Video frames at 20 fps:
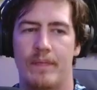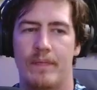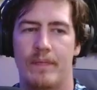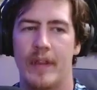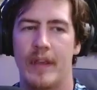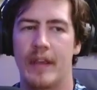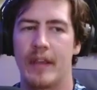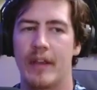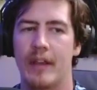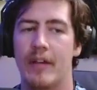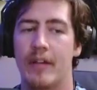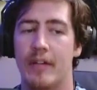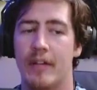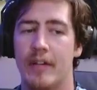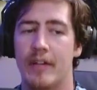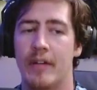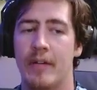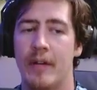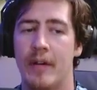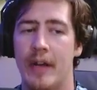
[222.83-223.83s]
Yeah,
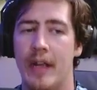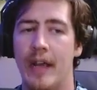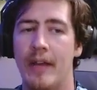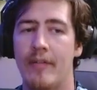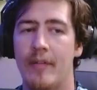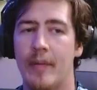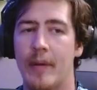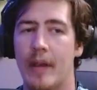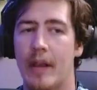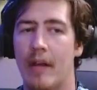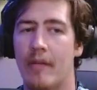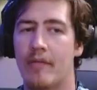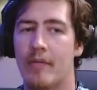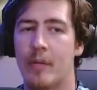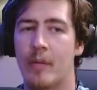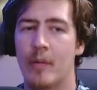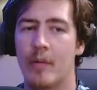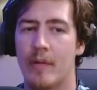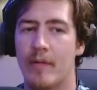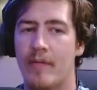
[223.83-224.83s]
you already have to be
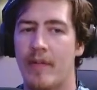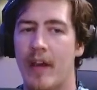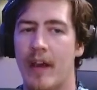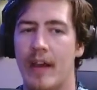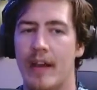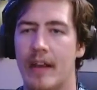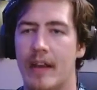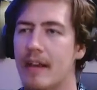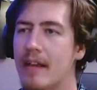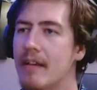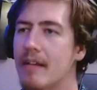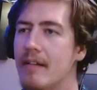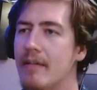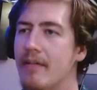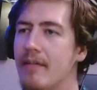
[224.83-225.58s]
comfortable with fighting.